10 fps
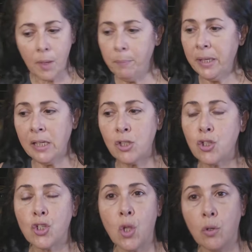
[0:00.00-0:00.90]
begin
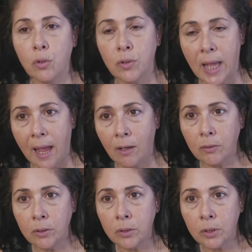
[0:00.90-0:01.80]
to slow you
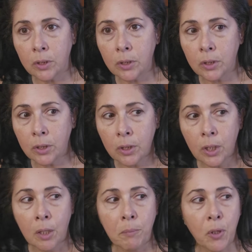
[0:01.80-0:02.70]
down,
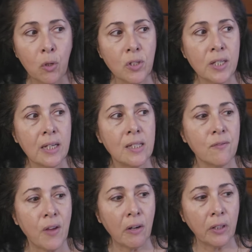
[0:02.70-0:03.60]
because it is
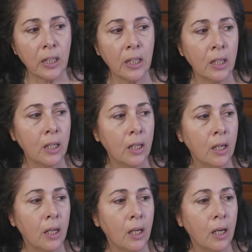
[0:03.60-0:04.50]
very,
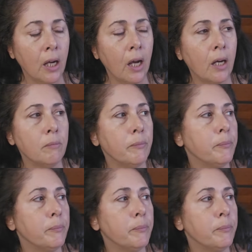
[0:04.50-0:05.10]
I